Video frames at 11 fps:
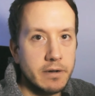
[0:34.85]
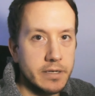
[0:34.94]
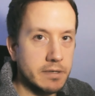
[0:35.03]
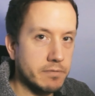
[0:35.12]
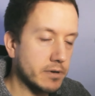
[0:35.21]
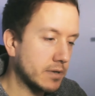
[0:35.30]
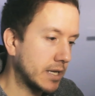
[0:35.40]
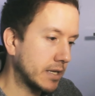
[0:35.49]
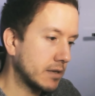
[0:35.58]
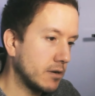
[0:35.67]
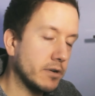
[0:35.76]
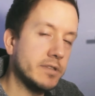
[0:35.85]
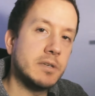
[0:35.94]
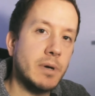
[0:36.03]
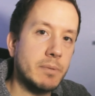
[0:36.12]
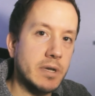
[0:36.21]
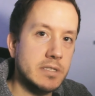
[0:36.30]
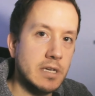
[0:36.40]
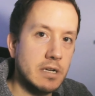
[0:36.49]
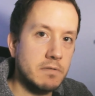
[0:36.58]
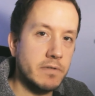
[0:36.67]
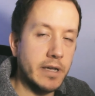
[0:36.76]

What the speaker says: and even like learning by myself,